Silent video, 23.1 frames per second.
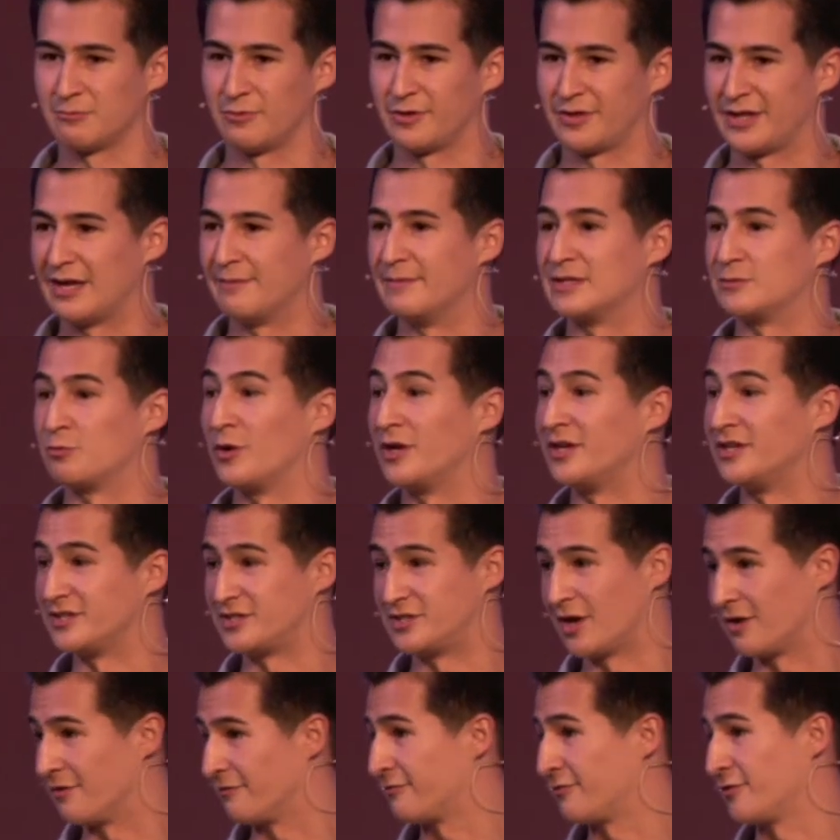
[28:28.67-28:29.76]
with him is what he's
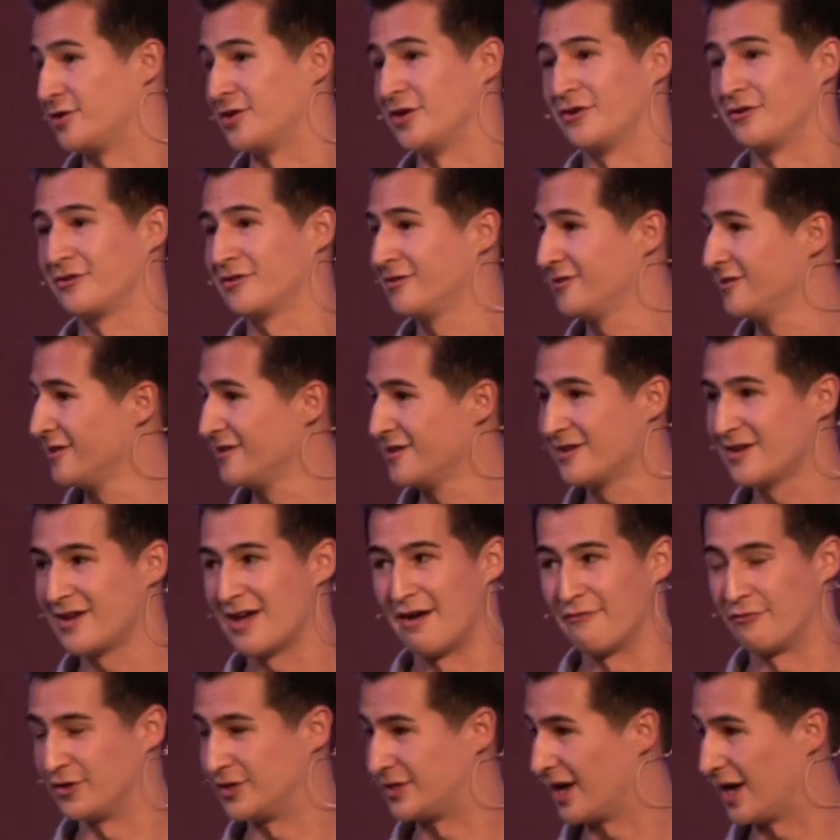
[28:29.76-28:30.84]
done for you
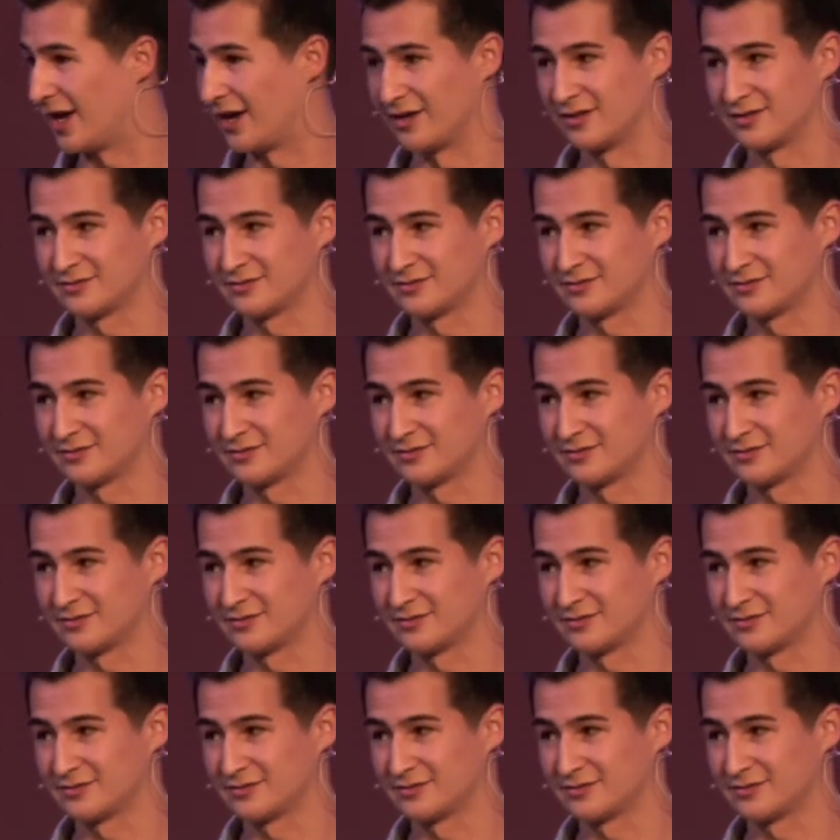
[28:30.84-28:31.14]
every day.